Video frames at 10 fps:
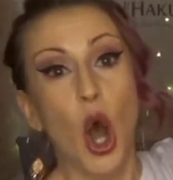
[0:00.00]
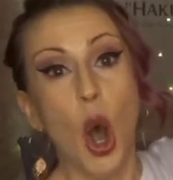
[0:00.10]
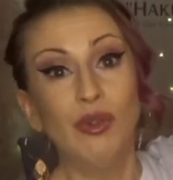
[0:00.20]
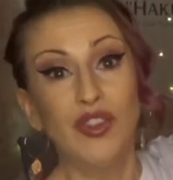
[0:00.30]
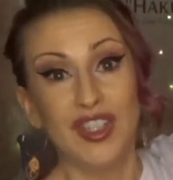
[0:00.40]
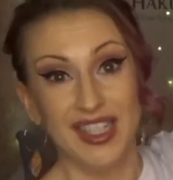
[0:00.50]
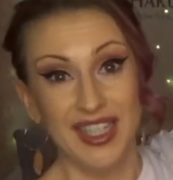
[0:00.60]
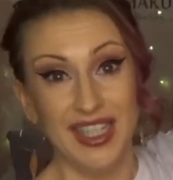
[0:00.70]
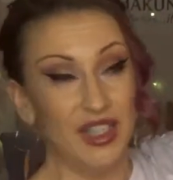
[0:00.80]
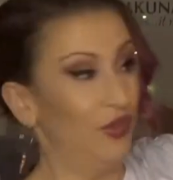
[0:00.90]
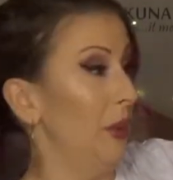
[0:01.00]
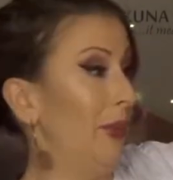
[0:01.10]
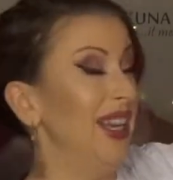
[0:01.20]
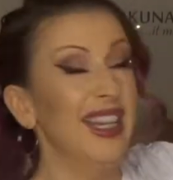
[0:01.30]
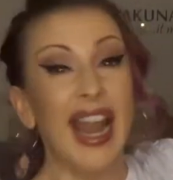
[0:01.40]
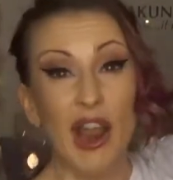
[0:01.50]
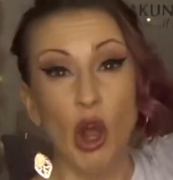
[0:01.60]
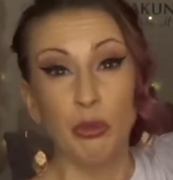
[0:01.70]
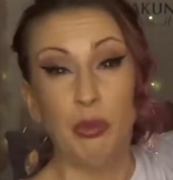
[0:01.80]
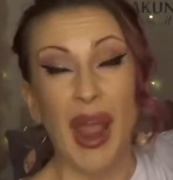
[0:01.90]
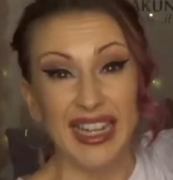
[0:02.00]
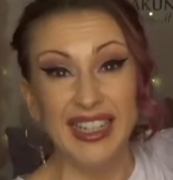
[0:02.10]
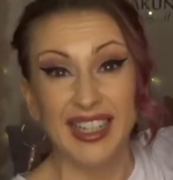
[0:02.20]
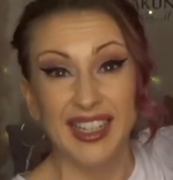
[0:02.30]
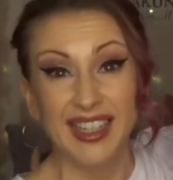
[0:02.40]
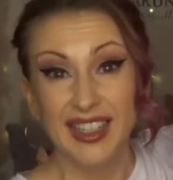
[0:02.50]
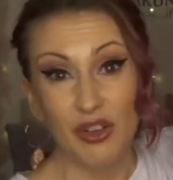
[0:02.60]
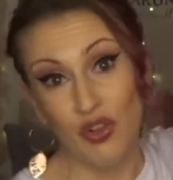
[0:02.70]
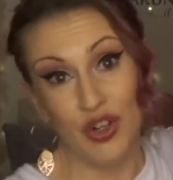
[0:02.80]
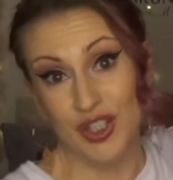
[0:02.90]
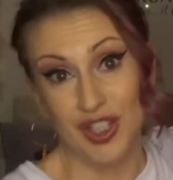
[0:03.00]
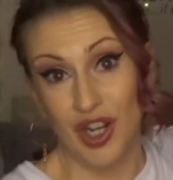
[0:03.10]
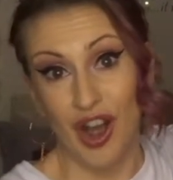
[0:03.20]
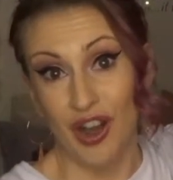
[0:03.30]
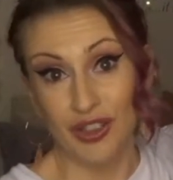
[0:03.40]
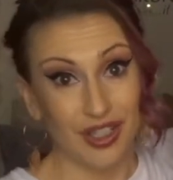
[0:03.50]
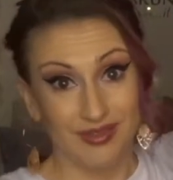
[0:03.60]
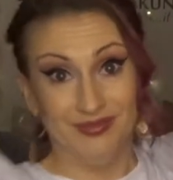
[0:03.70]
Obviously, it's flipping neon pink for a start.